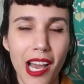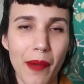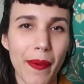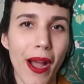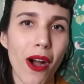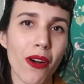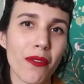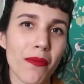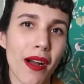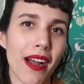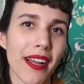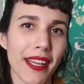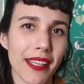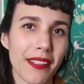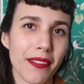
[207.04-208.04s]
about
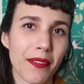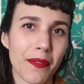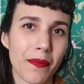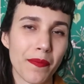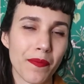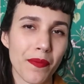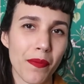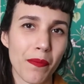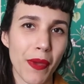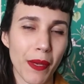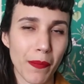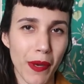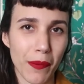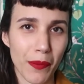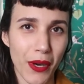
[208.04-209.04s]
my
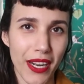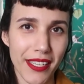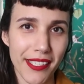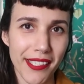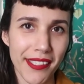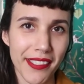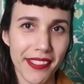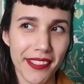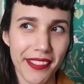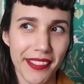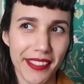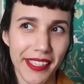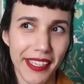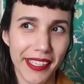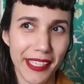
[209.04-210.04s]
Big Bud Press
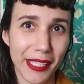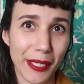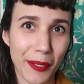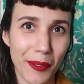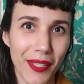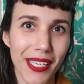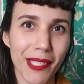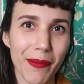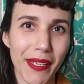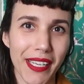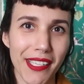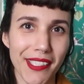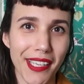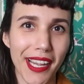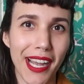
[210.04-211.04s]
clothing
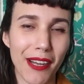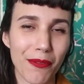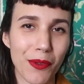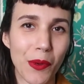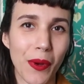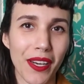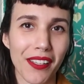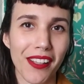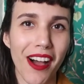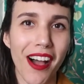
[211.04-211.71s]
because I have quite a